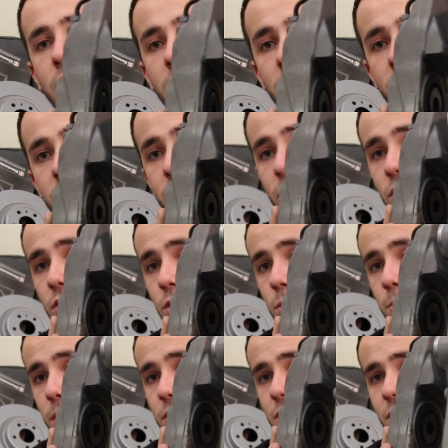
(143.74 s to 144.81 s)
and there's 2
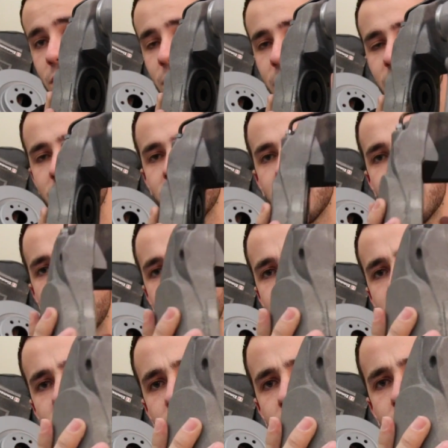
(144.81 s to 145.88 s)
pistons on that side. That's
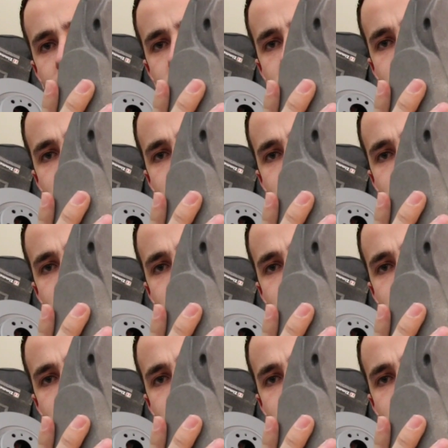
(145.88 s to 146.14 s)
kind of hard to